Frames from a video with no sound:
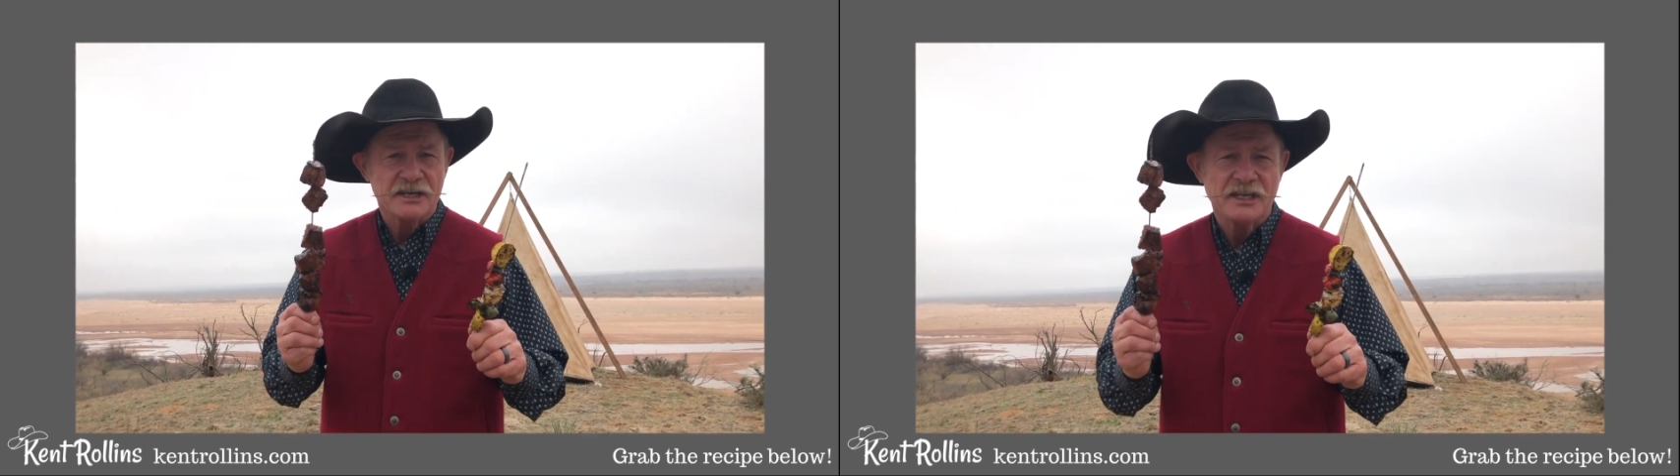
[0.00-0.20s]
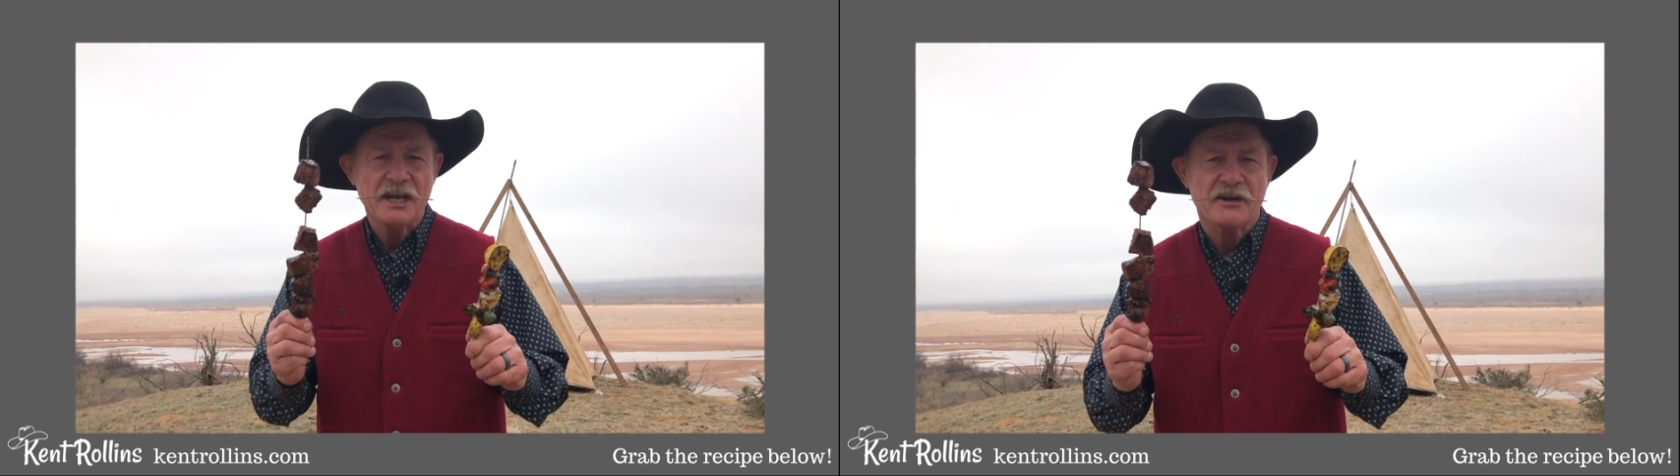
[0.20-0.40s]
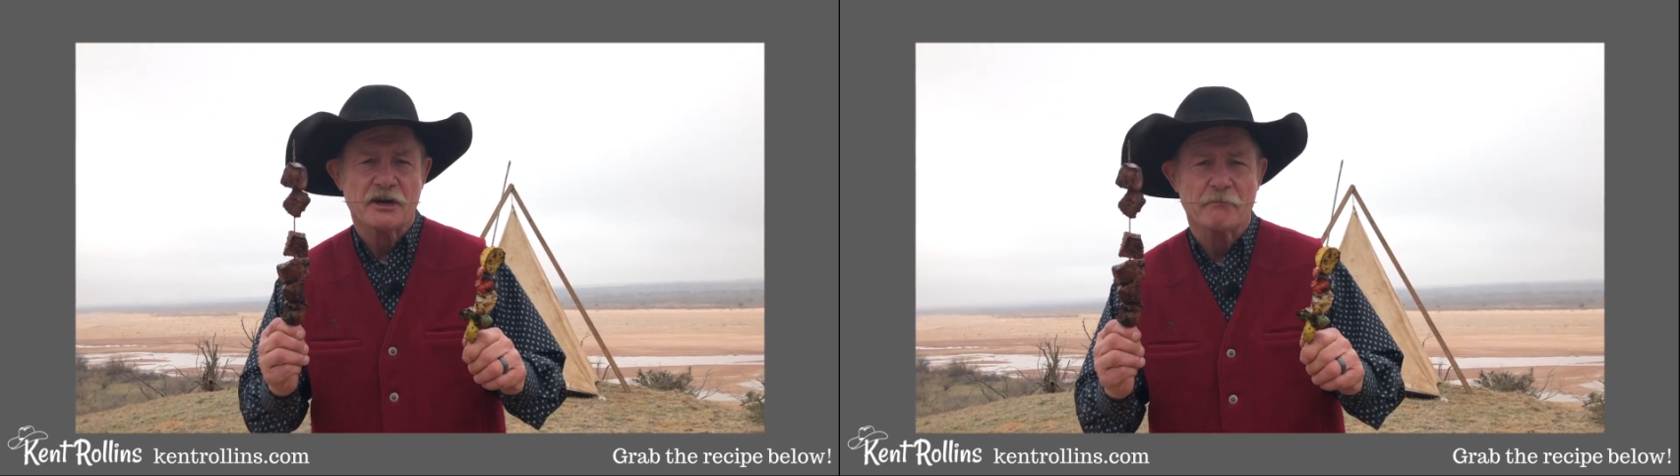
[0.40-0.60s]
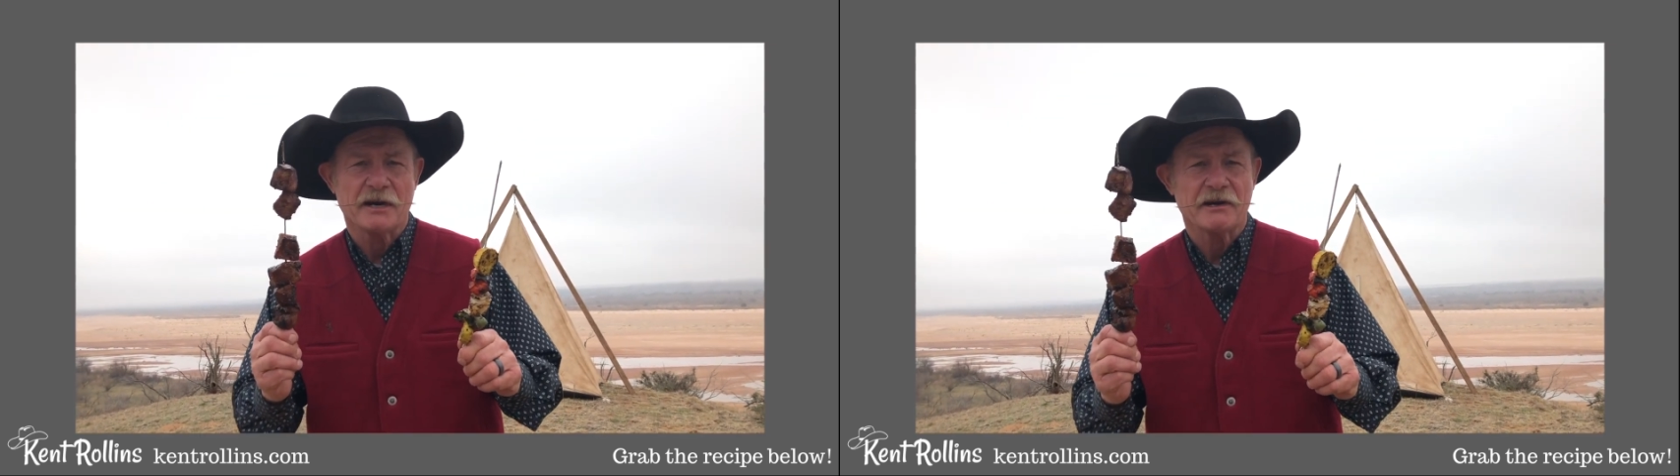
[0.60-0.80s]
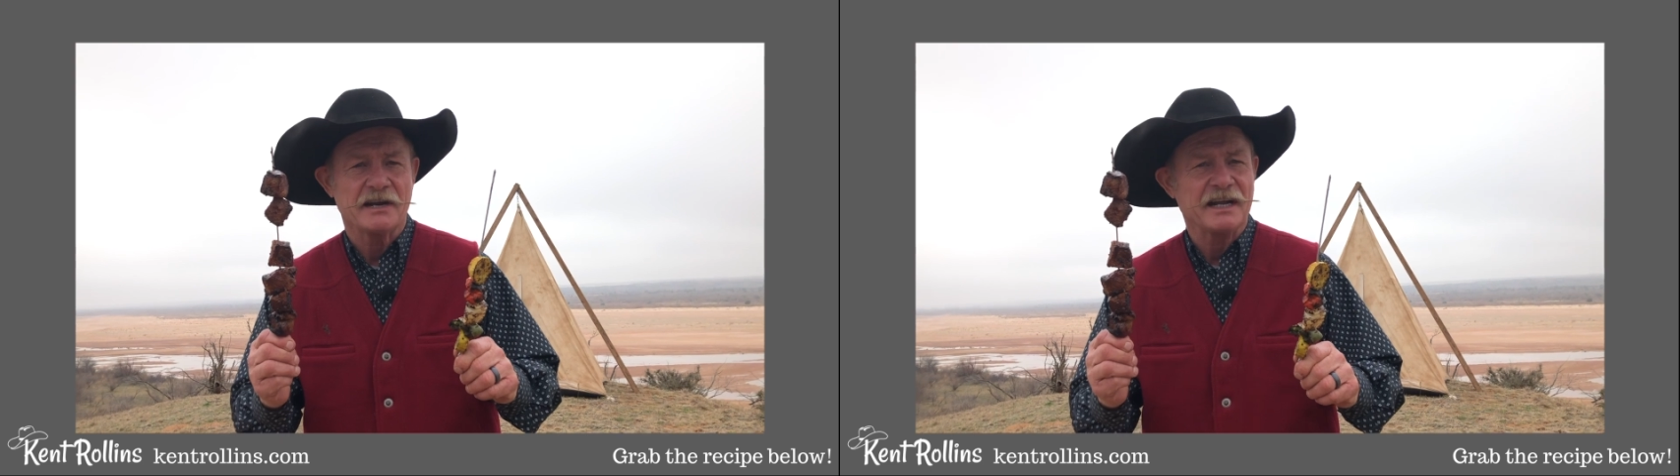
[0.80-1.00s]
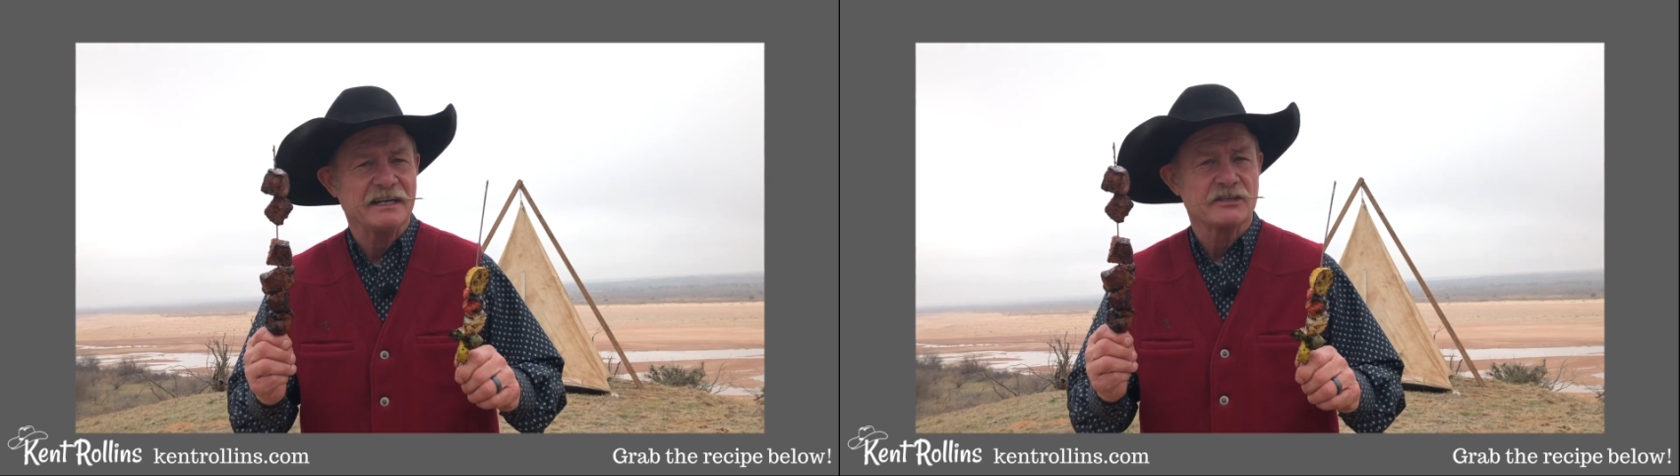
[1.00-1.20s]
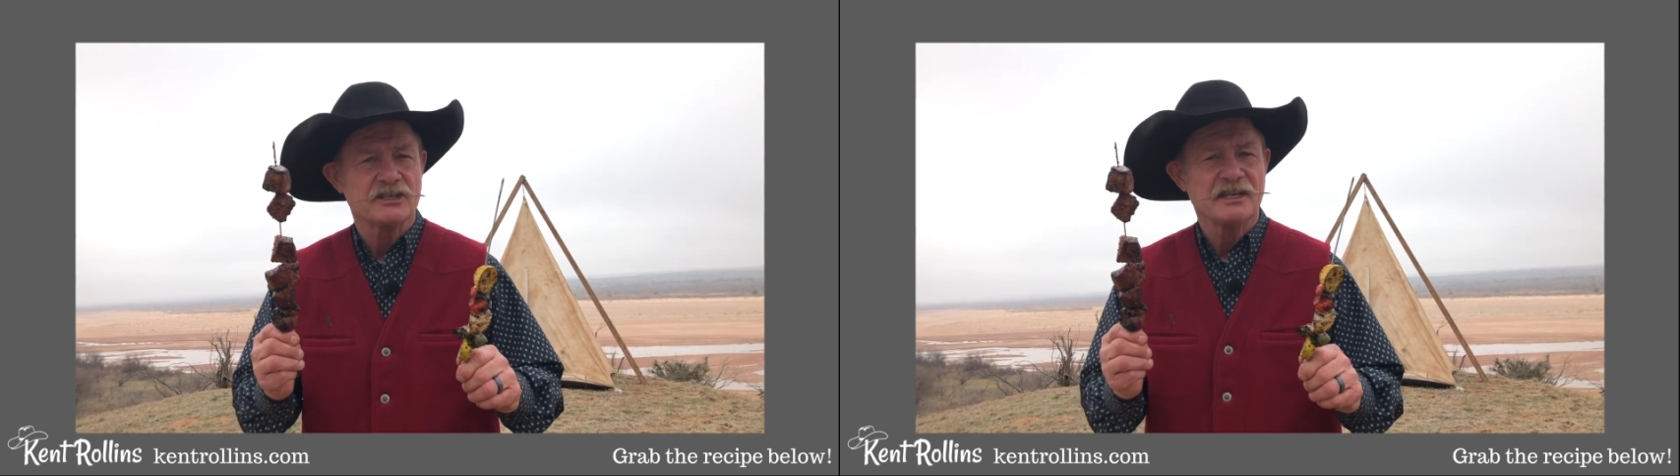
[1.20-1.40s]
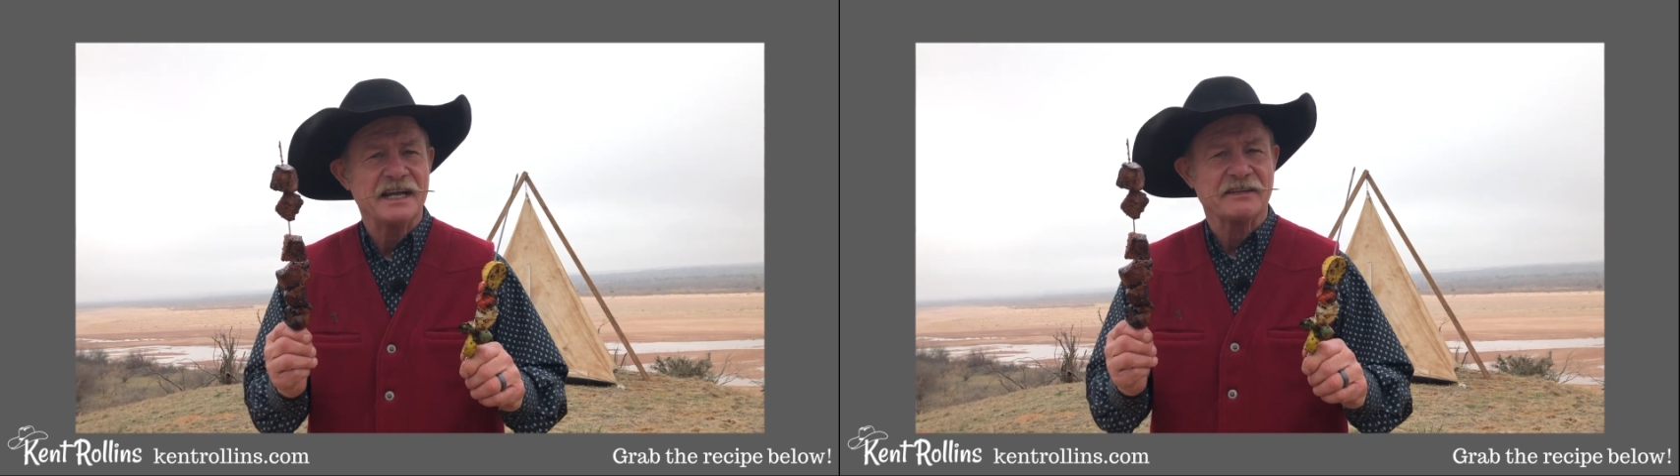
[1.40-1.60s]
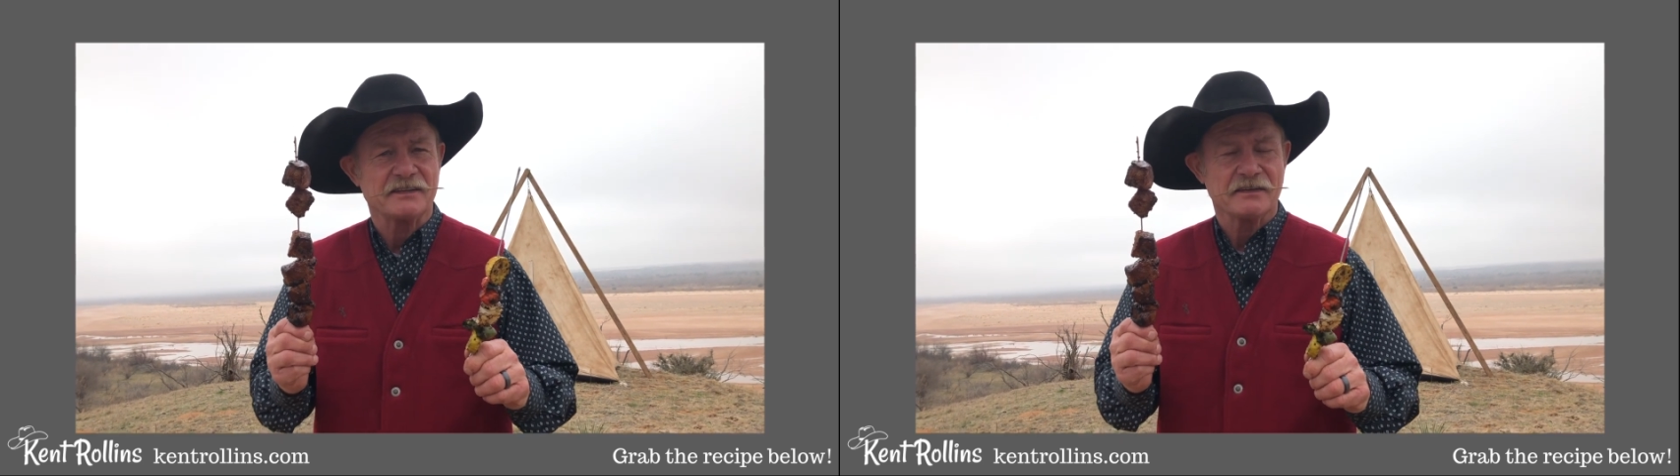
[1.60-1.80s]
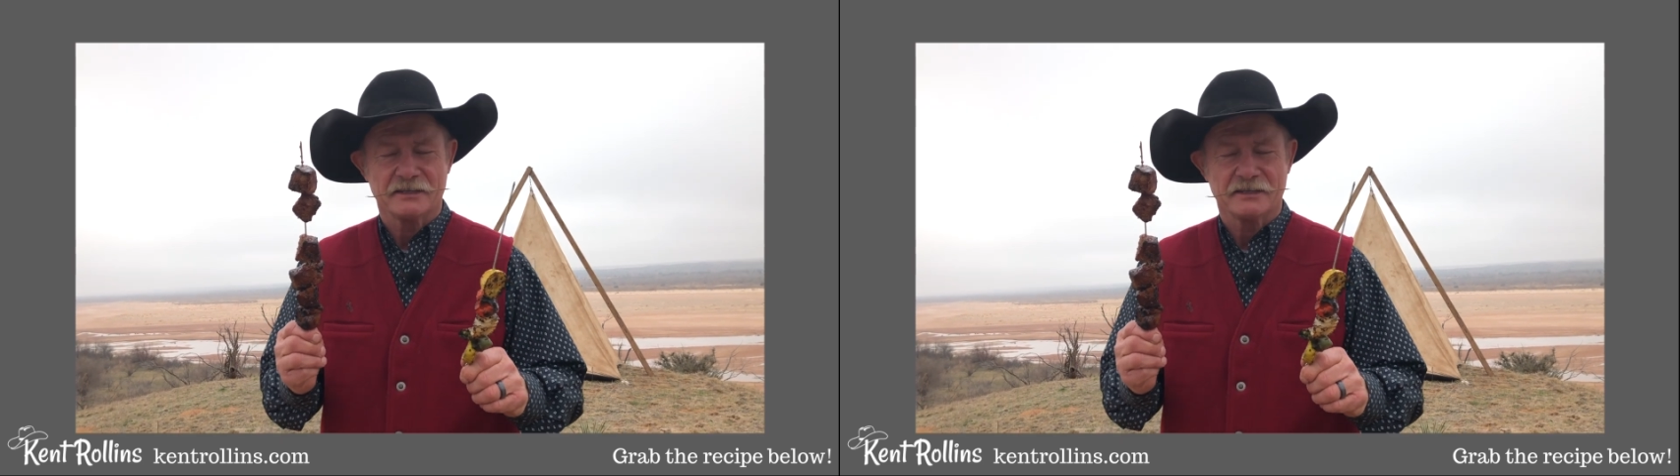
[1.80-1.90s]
Tender marinated snake.